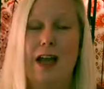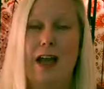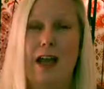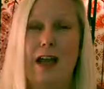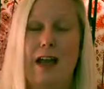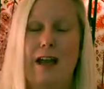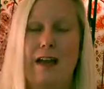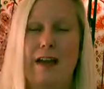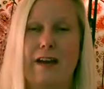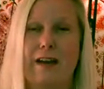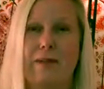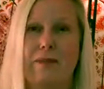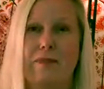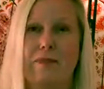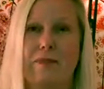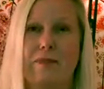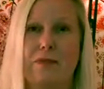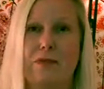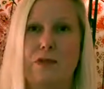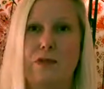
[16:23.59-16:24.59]

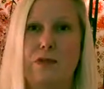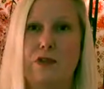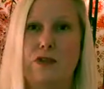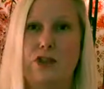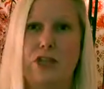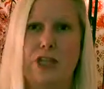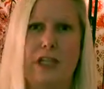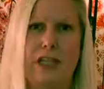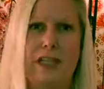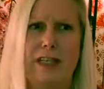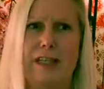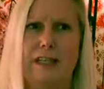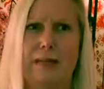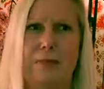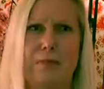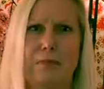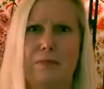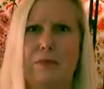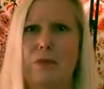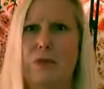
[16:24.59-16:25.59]
and she ended
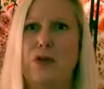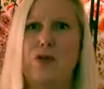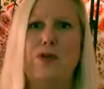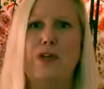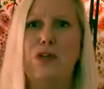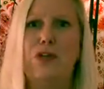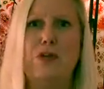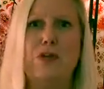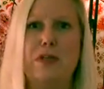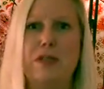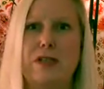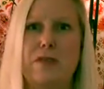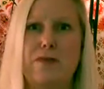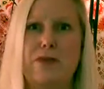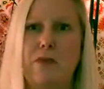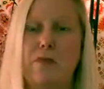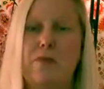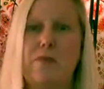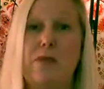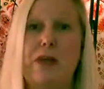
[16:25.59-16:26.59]
up moving to a
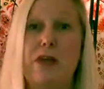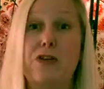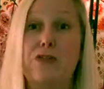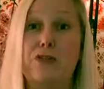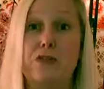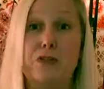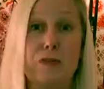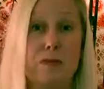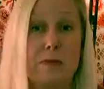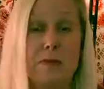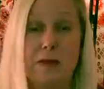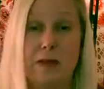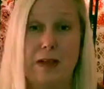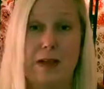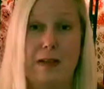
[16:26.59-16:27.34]
different bedroom